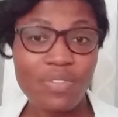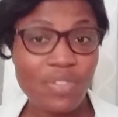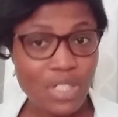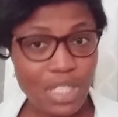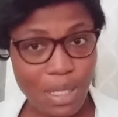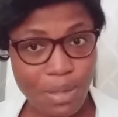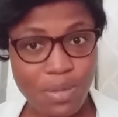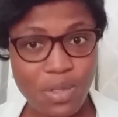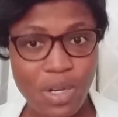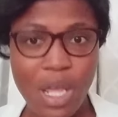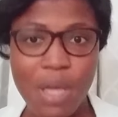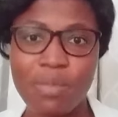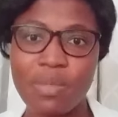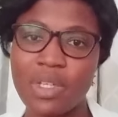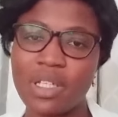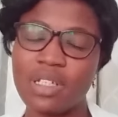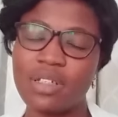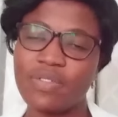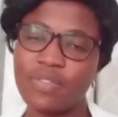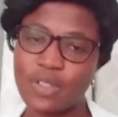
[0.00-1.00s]
for
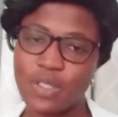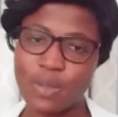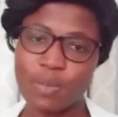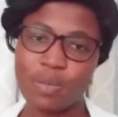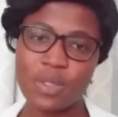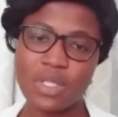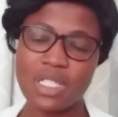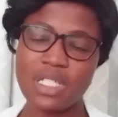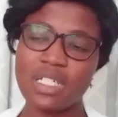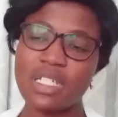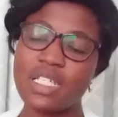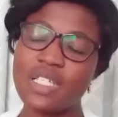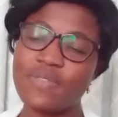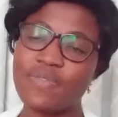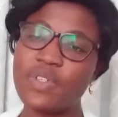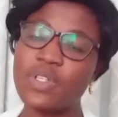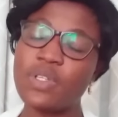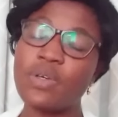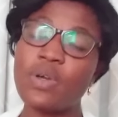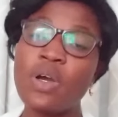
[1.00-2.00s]
subscribing, for supporting this
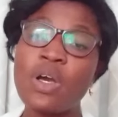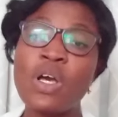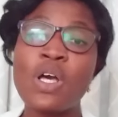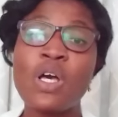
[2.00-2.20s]
video.